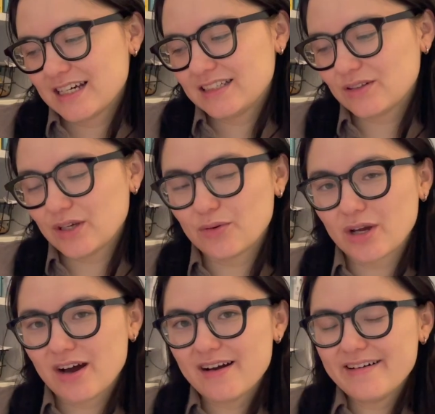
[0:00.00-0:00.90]
So here
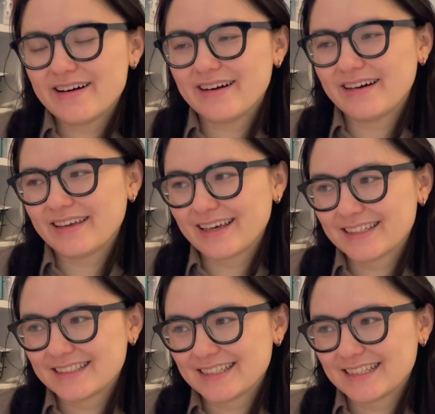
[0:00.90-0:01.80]
we are.
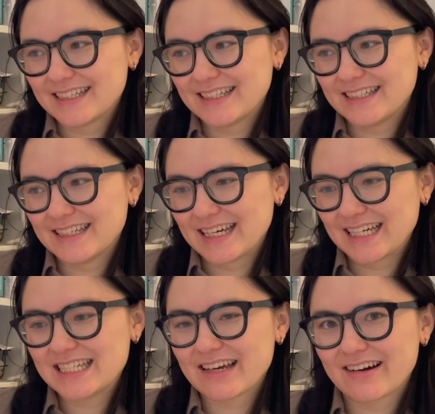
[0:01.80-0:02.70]
Yesterday
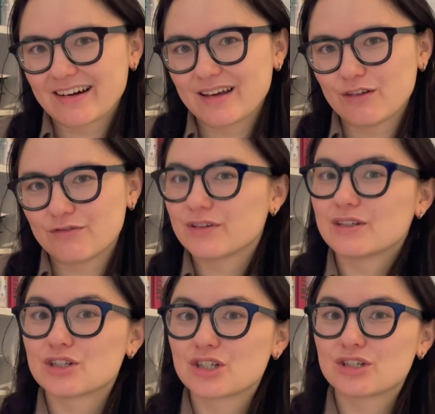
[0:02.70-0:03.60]
night I
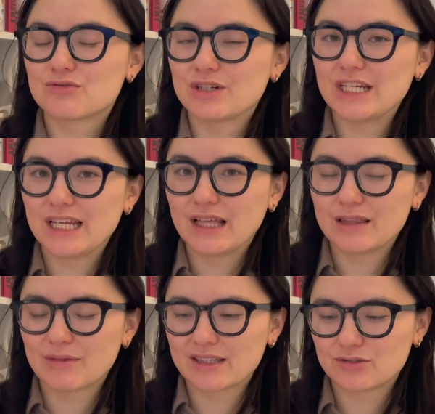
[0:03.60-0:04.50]
finished reading
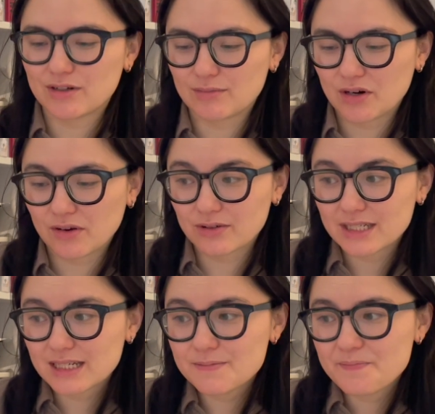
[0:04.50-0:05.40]
The Master and
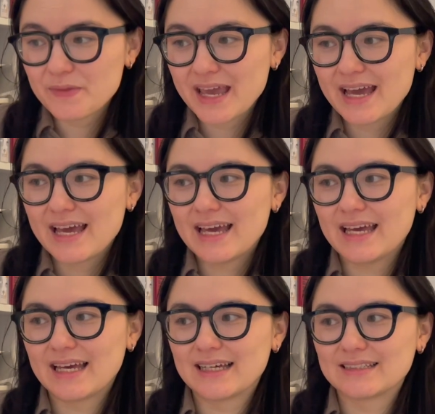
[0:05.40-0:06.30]
Margarita,
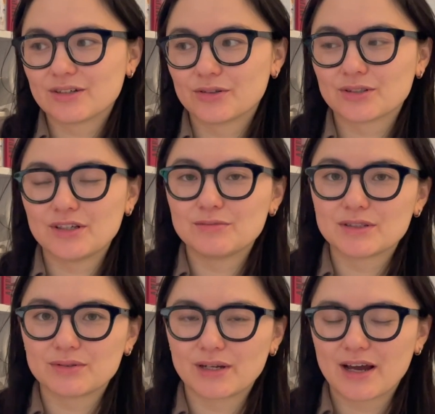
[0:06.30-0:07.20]
and also in
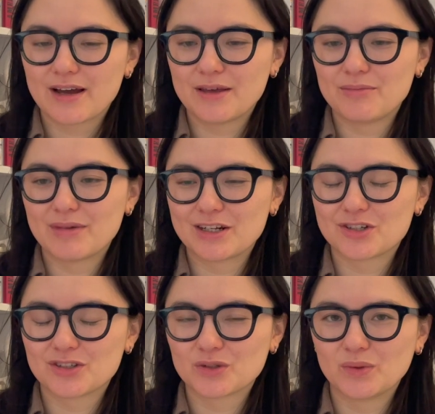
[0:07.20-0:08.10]
between I managed
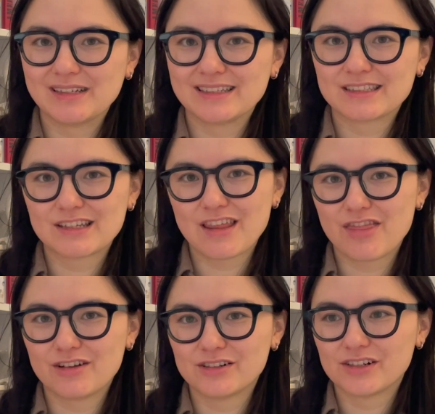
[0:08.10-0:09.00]
to squeeze
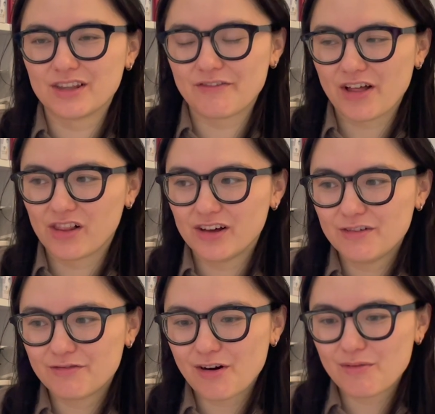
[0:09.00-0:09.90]
the little novella
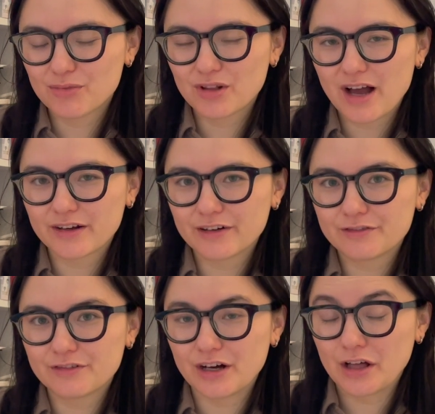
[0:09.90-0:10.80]
from
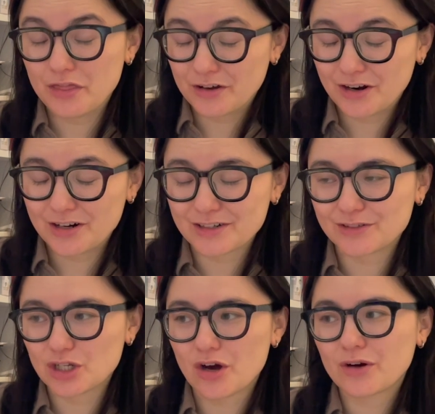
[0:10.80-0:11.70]
Bulgakov, The Heart of
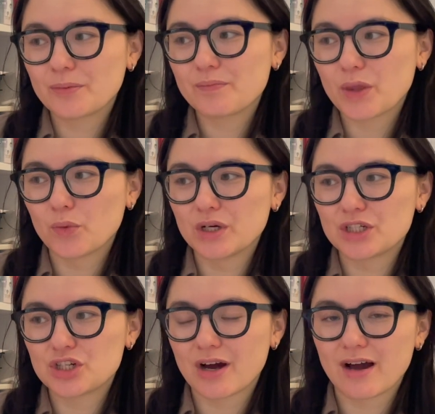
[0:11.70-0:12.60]
a Dog,
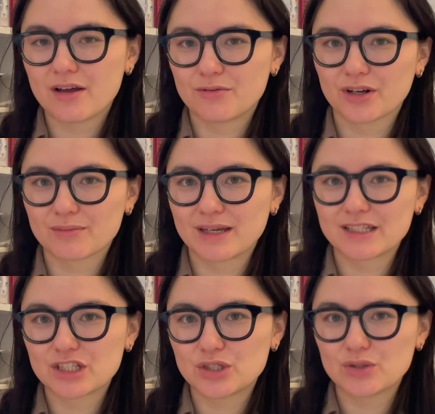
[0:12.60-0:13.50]
which I
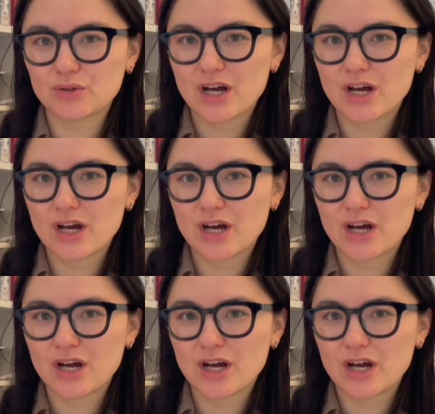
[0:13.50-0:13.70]
recommend to